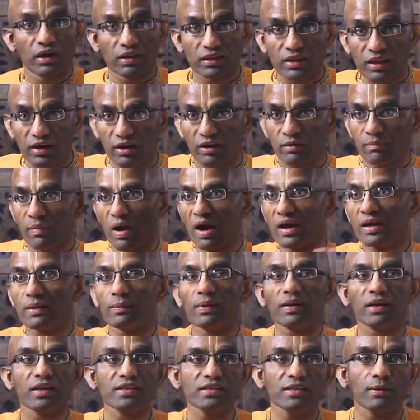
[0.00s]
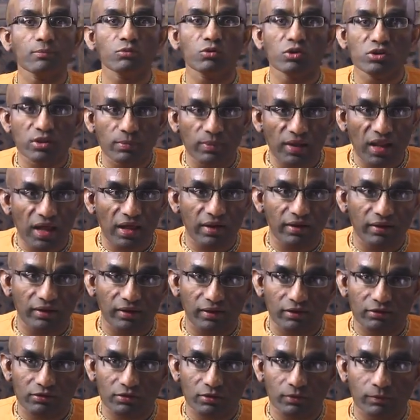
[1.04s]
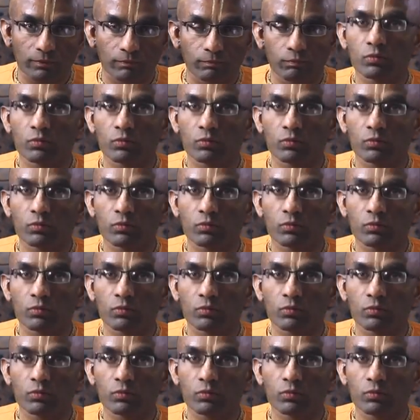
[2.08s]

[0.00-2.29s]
there are remarkable conceptual similarities.